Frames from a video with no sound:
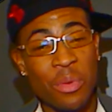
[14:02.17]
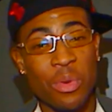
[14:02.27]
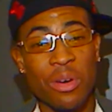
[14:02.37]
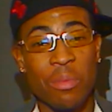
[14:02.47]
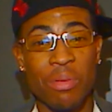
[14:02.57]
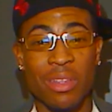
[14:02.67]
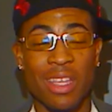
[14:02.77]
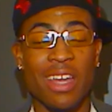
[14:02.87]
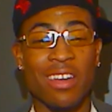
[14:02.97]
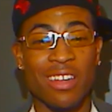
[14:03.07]
and we'll put
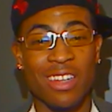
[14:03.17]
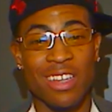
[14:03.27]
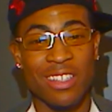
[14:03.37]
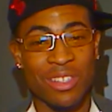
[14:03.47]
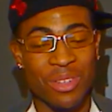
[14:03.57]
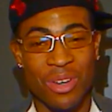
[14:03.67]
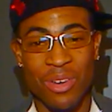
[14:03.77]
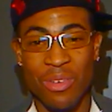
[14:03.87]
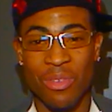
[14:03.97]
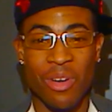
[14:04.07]
that in a list. You
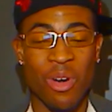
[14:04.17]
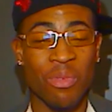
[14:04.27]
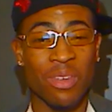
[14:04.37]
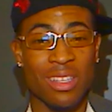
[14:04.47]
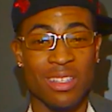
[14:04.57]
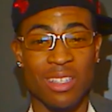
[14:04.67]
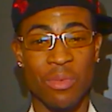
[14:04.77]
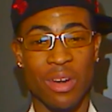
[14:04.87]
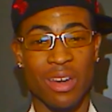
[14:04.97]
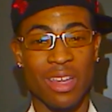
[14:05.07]
know, hopefully
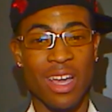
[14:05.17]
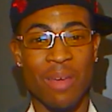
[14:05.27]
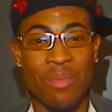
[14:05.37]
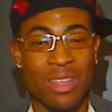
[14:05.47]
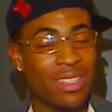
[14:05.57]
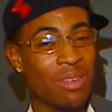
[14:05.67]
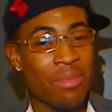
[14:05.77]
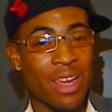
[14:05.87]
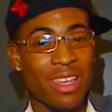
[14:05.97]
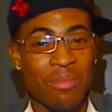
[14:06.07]
somewhere in the comments
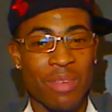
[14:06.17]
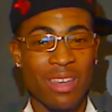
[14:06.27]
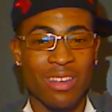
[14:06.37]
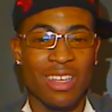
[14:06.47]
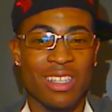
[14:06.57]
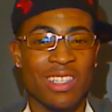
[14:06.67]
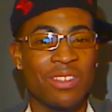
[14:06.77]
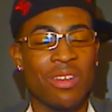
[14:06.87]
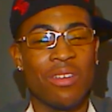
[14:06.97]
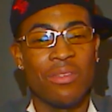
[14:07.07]
somebody can make a list
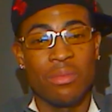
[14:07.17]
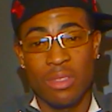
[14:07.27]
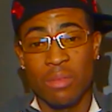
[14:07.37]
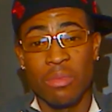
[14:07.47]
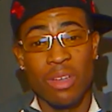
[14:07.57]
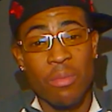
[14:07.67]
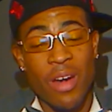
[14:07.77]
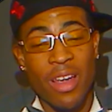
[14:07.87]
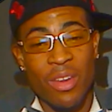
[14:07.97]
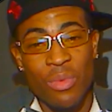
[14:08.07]
of some good
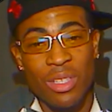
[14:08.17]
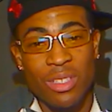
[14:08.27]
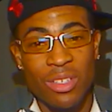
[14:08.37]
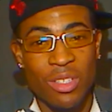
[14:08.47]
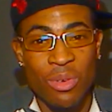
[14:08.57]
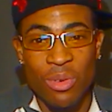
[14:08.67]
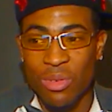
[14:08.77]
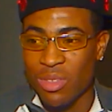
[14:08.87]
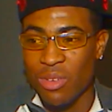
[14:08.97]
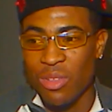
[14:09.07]
marketing research tools,
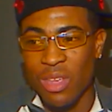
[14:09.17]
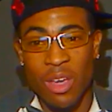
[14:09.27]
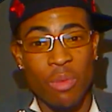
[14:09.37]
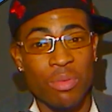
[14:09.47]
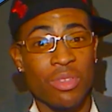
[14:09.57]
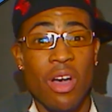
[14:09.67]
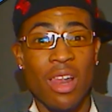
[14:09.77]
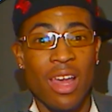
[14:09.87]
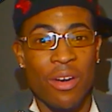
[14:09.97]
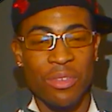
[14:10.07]
so you can help us
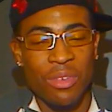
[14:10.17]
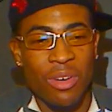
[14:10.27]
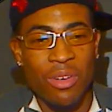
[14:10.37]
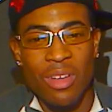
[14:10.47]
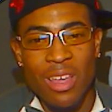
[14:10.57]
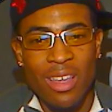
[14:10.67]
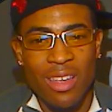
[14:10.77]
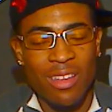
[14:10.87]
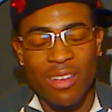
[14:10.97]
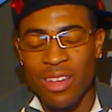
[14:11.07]
all out. You know,
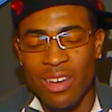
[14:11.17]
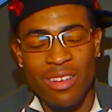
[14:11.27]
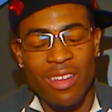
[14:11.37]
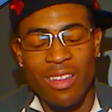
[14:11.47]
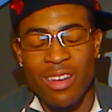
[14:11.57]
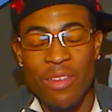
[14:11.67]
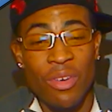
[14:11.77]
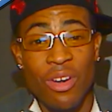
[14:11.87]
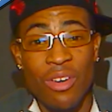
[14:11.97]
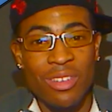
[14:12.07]
it never
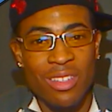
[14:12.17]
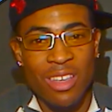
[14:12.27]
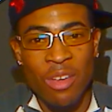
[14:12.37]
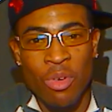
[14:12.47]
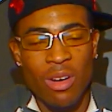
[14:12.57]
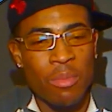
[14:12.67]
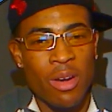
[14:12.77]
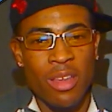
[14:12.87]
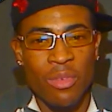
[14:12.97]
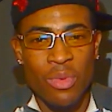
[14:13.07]
hurts to get more
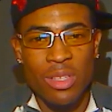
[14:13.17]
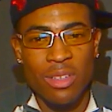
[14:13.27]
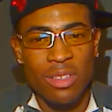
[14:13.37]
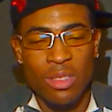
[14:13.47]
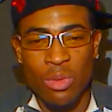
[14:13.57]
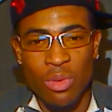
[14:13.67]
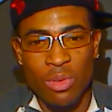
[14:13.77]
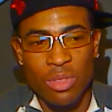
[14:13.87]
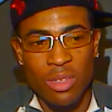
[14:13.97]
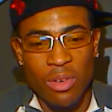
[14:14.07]
marketing research
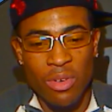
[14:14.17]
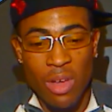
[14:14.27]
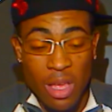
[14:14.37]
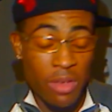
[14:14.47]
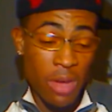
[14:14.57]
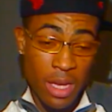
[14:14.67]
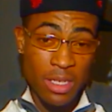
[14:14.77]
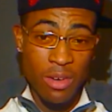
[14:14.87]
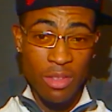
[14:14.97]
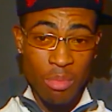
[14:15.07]
tools. So you guys
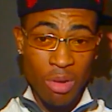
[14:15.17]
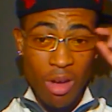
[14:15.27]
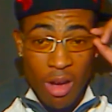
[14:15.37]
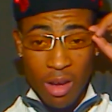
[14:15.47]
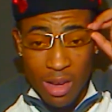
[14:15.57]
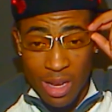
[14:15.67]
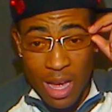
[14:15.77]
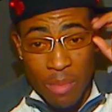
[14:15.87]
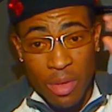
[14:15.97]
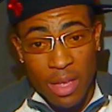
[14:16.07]
get on the blog,
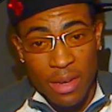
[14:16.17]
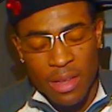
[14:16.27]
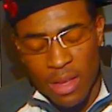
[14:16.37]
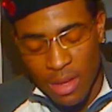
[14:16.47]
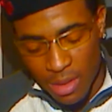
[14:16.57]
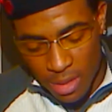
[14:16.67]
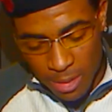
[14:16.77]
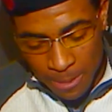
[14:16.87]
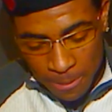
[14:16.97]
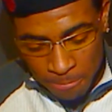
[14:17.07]
comment,
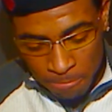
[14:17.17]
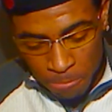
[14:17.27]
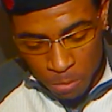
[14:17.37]
and